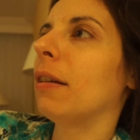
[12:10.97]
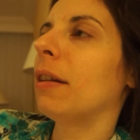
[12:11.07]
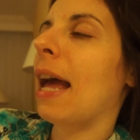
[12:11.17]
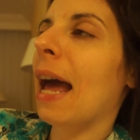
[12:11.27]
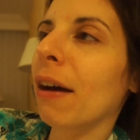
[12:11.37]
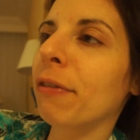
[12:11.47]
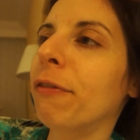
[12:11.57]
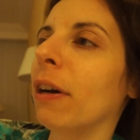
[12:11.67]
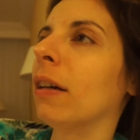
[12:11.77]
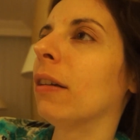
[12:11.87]
have
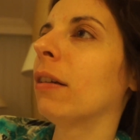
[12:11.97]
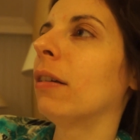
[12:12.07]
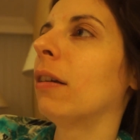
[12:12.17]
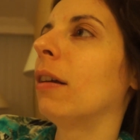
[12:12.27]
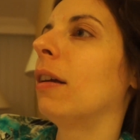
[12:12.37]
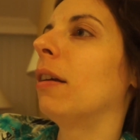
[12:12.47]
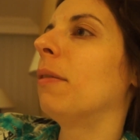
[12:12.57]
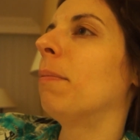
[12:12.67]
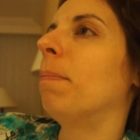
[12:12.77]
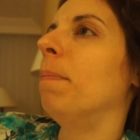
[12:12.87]
fun
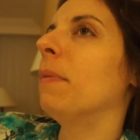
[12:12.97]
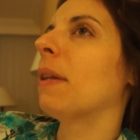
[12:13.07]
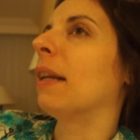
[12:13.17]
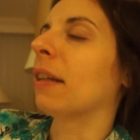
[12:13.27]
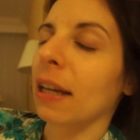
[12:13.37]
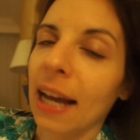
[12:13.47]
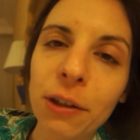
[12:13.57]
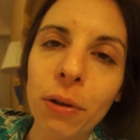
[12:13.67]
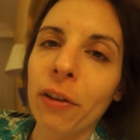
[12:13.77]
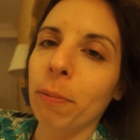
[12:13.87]
and
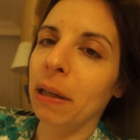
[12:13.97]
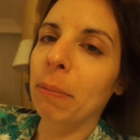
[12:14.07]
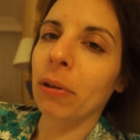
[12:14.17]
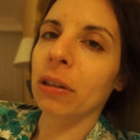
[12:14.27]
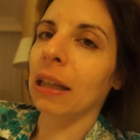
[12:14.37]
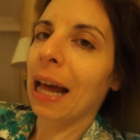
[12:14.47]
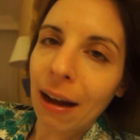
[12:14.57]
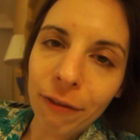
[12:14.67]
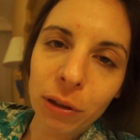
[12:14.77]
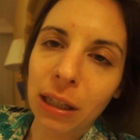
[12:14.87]
connect with other people and
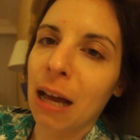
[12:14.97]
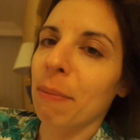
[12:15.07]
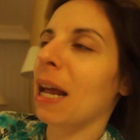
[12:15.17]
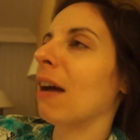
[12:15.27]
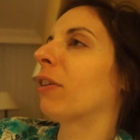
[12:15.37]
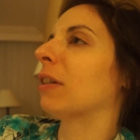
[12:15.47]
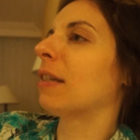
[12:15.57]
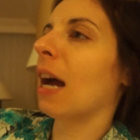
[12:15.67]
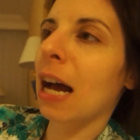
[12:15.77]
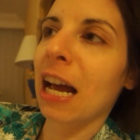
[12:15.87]
laugh with them and have a good
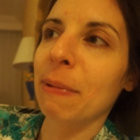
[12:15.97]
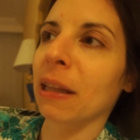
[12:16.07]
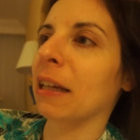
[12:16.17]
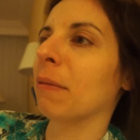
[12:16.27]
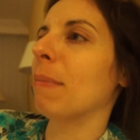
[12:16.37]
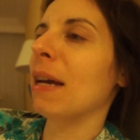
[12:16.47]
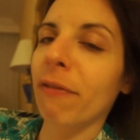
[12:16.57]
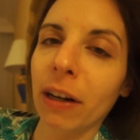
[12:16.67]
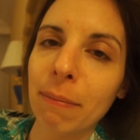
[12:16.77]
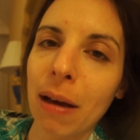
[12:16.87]
time and like make
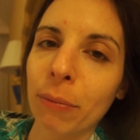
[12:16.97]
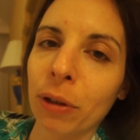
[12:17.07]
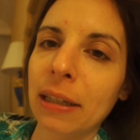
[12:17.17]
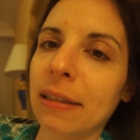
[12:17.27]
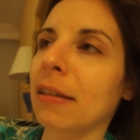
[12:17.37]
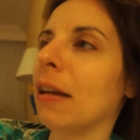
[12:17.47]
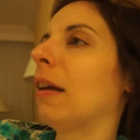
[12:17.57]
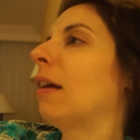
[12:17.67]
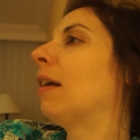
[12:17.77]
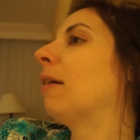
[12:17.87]
funny memories.
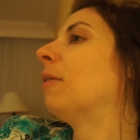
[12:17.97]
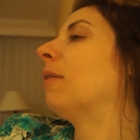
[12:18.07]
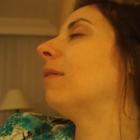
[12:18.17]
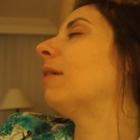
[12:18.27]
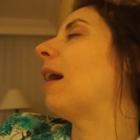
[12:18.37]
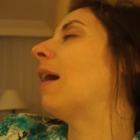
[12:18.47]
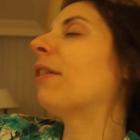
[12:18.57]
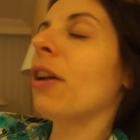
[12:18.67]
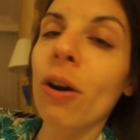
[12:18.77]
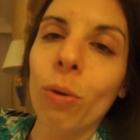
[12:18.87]
I
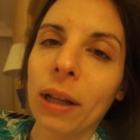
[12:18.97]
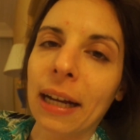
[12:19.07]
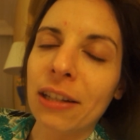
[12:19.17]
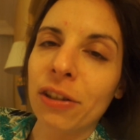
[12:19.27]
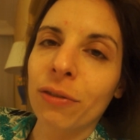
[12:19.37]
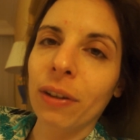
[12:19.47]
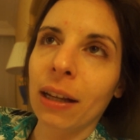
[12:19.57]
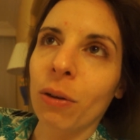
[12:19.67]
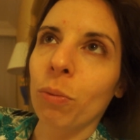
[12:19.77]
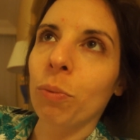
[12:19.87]
don't know, like I just feel
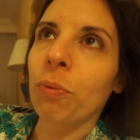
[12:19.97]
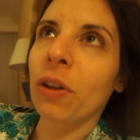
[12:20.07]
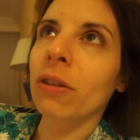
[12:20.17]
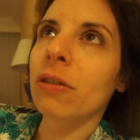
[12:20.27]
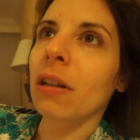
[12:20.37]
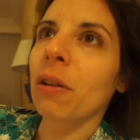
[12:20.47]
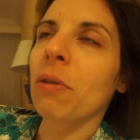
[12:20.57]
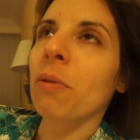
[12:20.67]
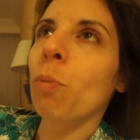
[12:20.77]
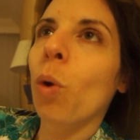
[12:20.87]
like they're
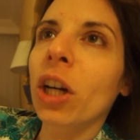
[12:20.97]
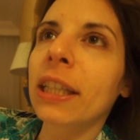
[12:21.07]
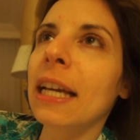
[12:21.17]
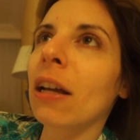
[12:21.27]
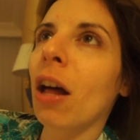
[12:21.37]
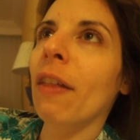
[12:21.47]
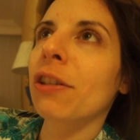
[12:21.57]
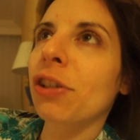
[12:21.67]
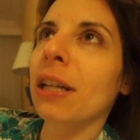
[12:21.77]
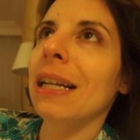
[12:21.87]
working and all
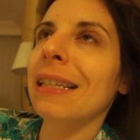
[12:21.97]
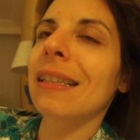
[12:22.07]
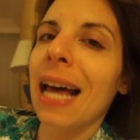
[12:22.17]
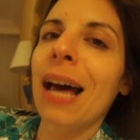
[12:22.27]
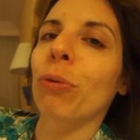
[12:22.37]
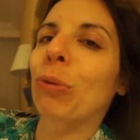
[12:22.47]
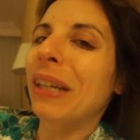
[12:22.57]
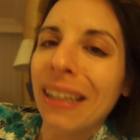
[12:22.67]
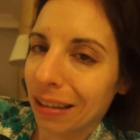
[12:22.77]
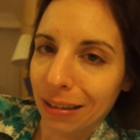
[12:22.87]
that shit is not
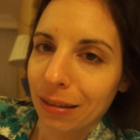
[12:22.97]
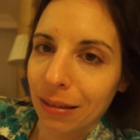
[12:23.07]
real.